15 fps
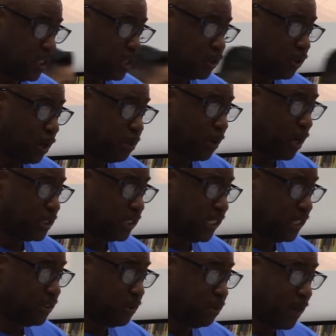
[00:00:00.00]
So I bought
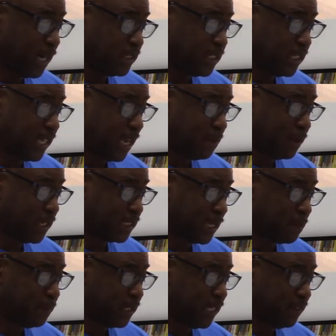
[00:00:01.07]
Gino a bike today because
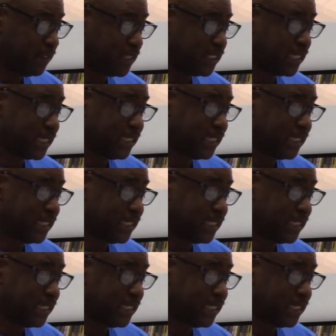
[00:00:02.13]
I believe this is a